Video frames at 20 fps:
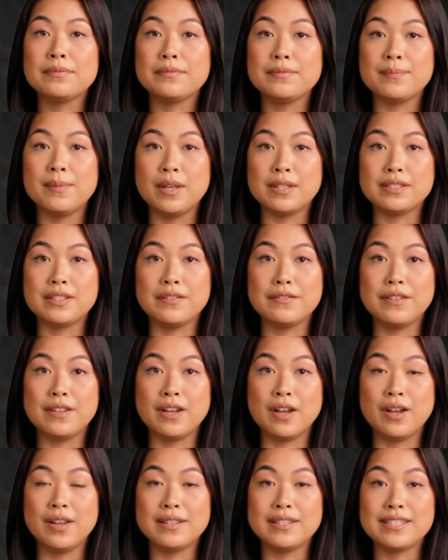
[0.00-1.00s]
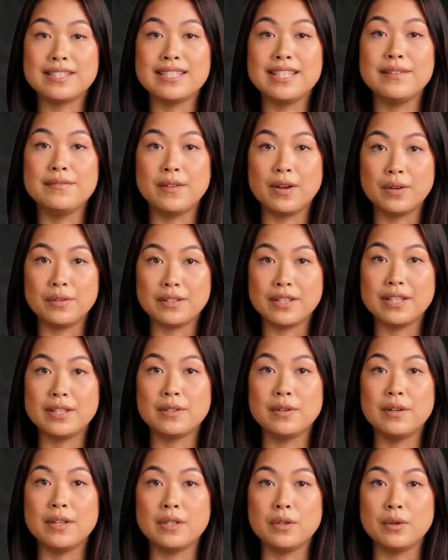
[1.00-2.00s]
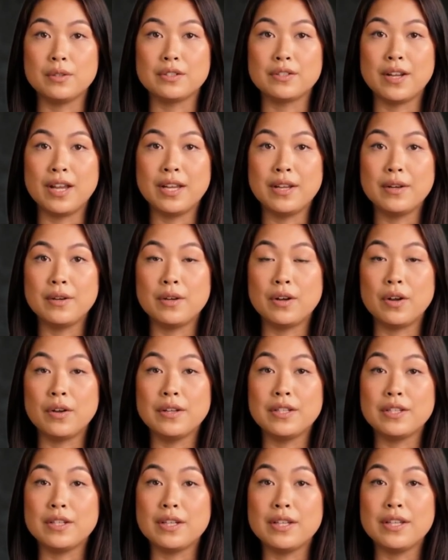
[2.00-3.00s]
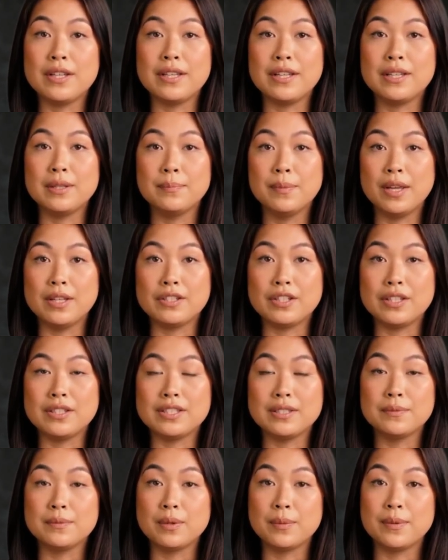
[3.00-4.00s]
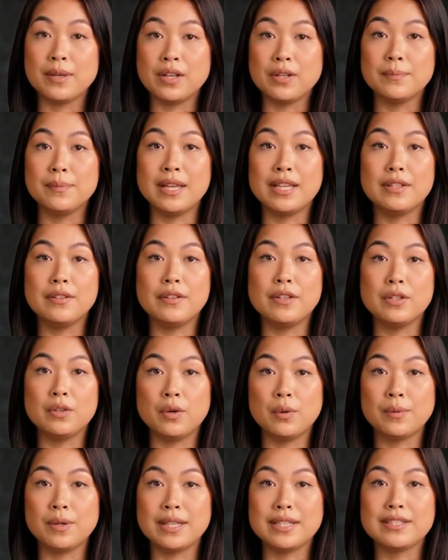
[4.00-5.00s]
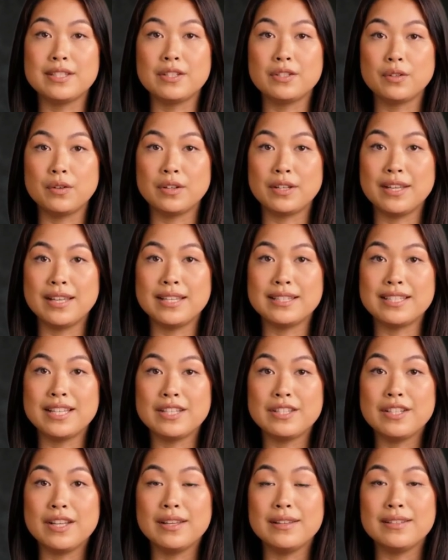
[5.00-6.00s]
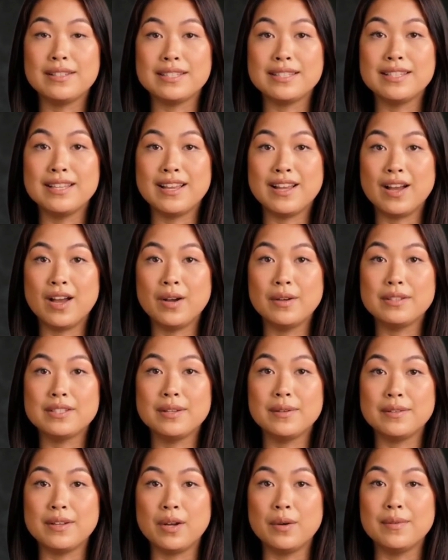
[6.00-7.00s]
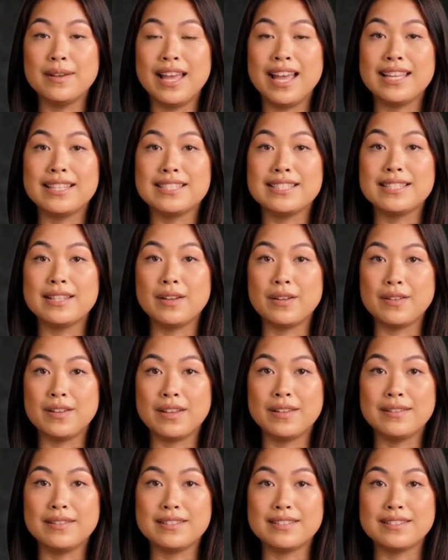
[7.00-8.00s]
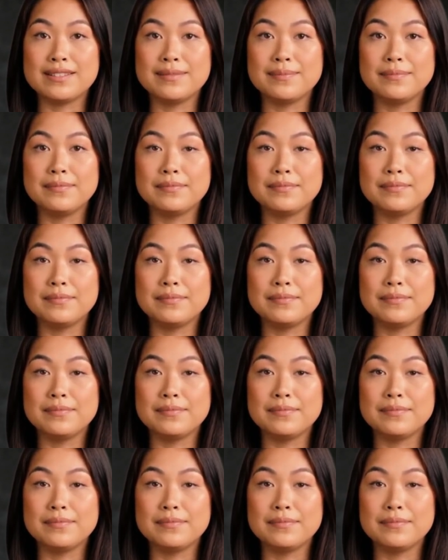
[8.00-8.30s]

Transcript: Most of the costs involved in a clinical trial are included in the budgets prepared by clinical research organizations, also known as CROs.